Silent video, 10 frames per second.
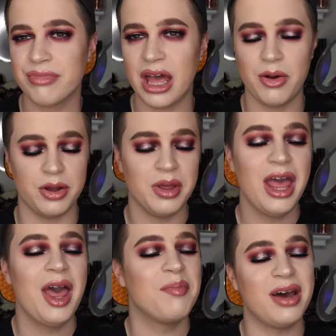I don't know,
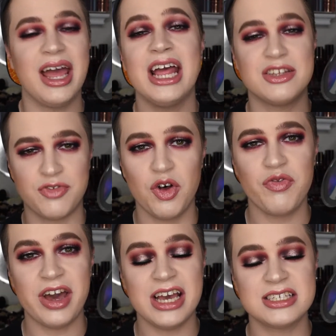but it's full
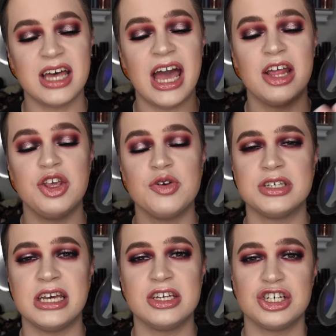face and
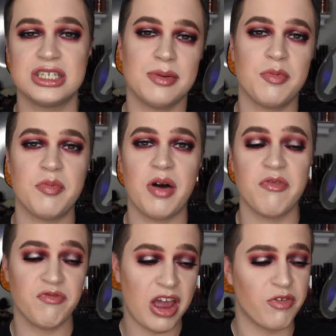using just some
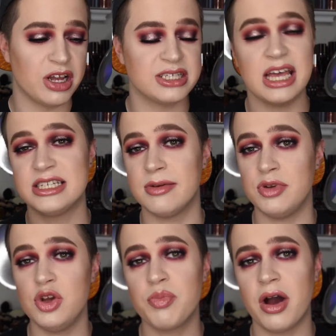favorites and
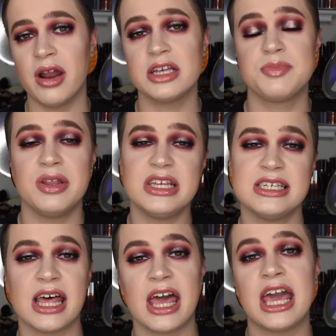some new products, but
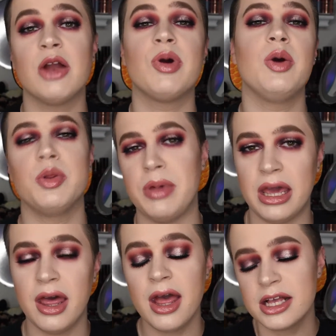this is like a get ready with
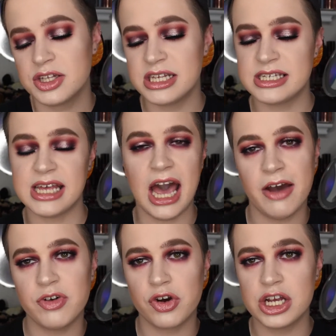me. So this is an
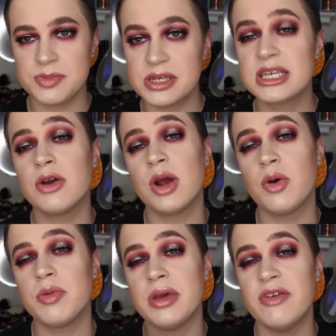after Christmas get
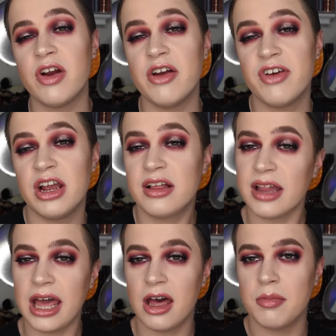ready with me, very very
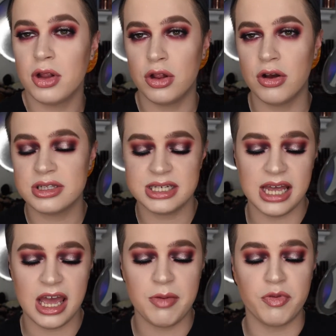glam look
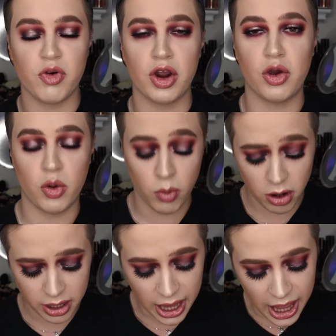today before I go to work.